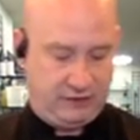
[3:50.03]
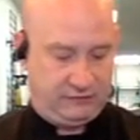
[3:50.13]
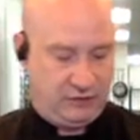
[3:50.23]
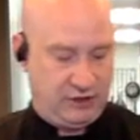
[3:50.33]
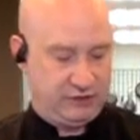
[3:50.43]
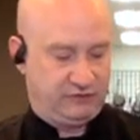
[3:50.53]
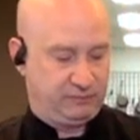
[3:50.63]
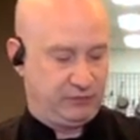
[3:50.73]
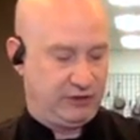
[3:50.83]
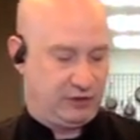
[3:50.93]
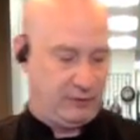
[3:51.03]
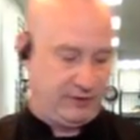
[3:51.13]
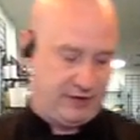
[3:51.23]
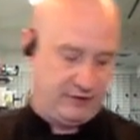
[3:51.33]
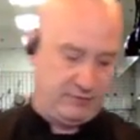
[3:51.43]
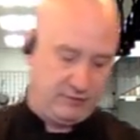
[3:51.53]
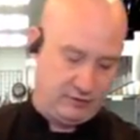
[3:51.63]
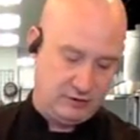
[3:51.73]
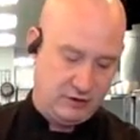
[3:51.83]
So you can just split it open down the middle.